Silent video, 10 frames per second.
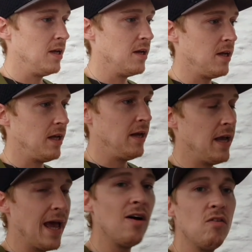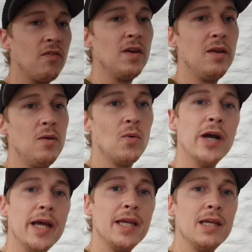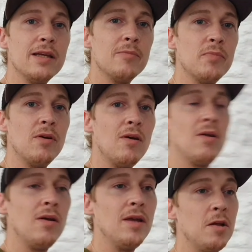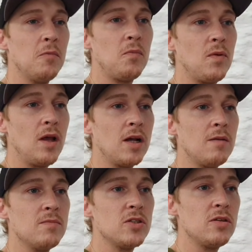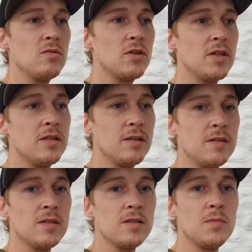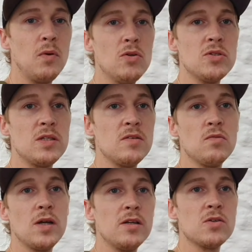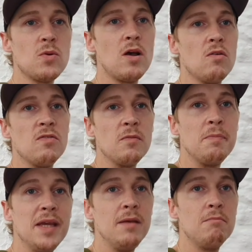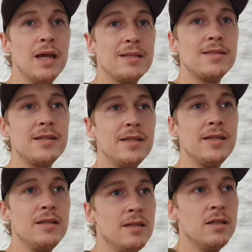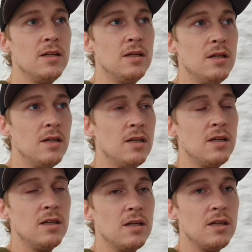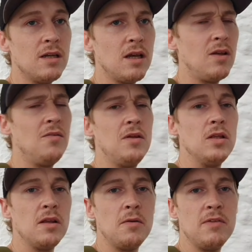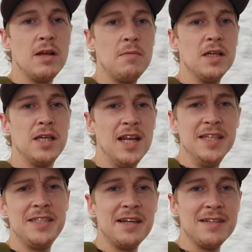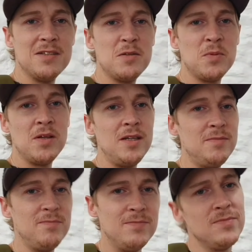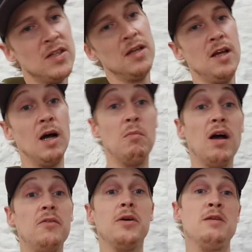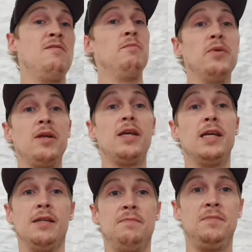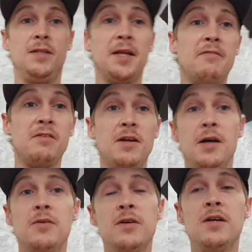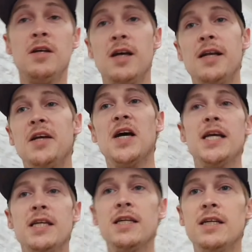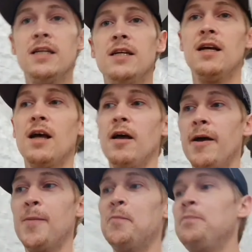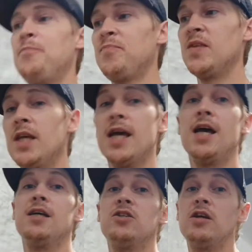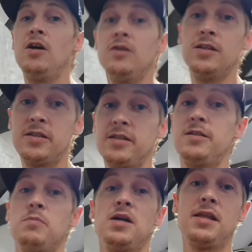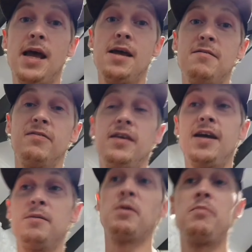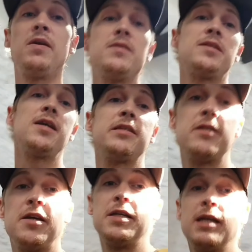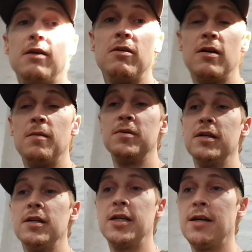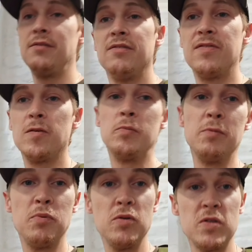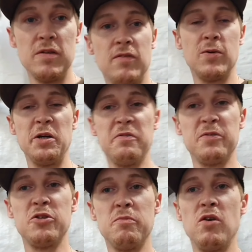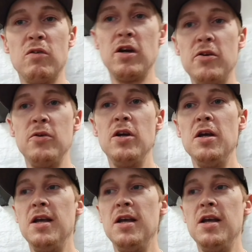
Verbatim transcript: in a in a healthy way, but you know, like I'm still doing things in a positive way as well for me mentally. I, I don't know whether that makes any sense, but I might not even put it in. You never know. Anyway, um, yeah, so this is my day of getting my blood test done. Now I'm going to go and film a positive quote for tomorrow.